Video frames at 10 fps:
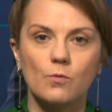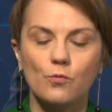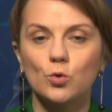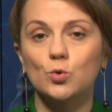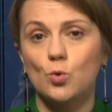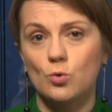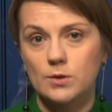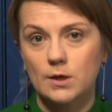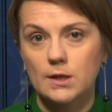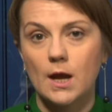The Kyiv
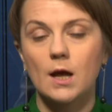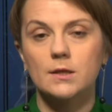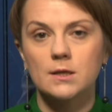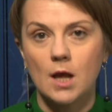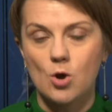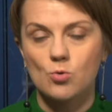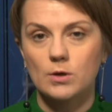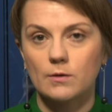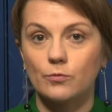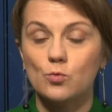Dialogue
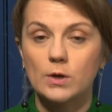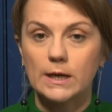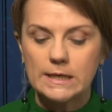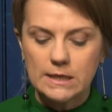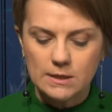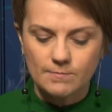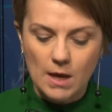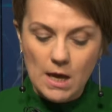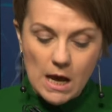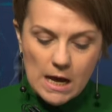and the
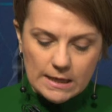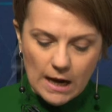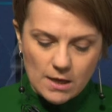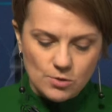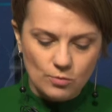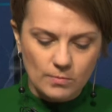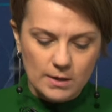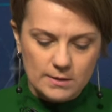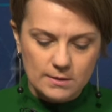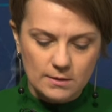Konrad
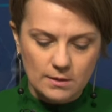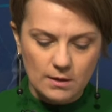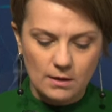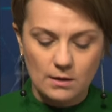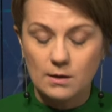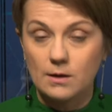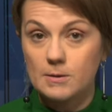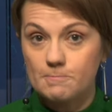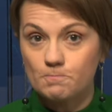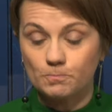Adenauer Stiftung
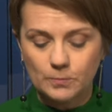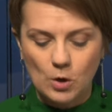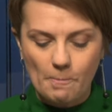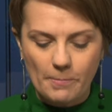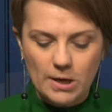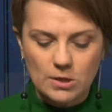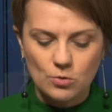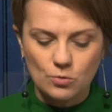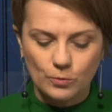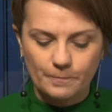are the organizers
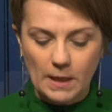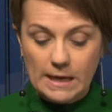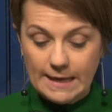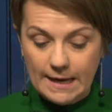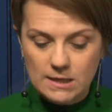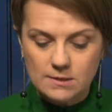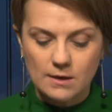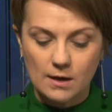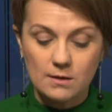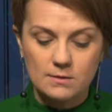of this event,
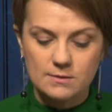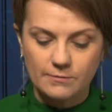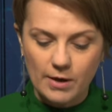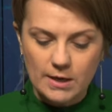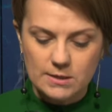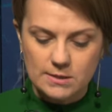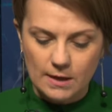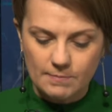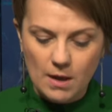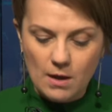jointly with
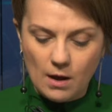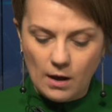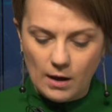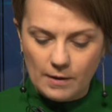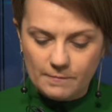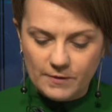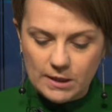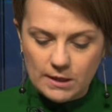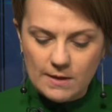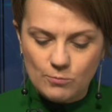the EU
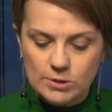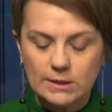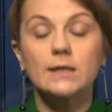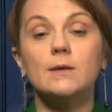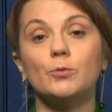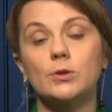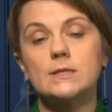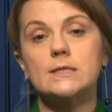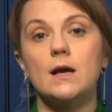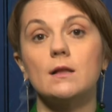company.
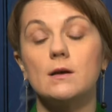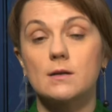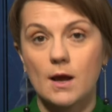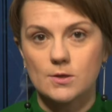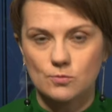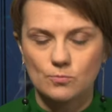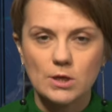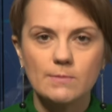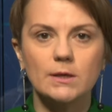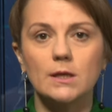Let's
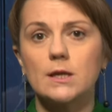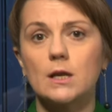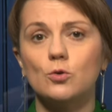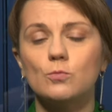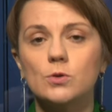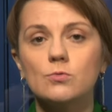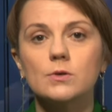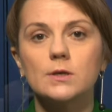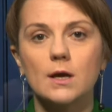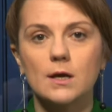open the
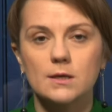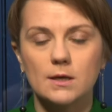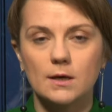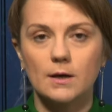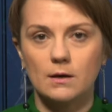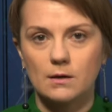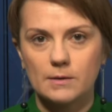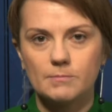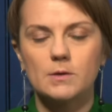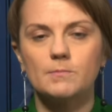green potential
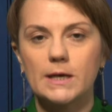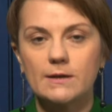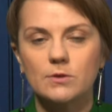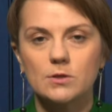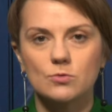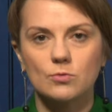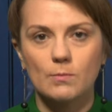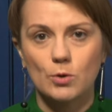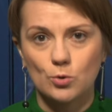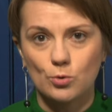
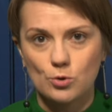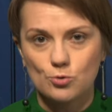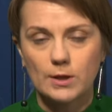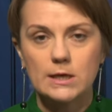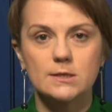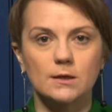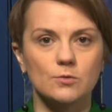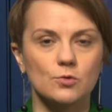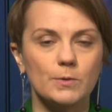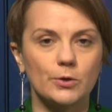together. My name is Nataliya
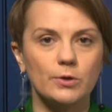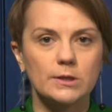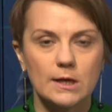Gumenyuk.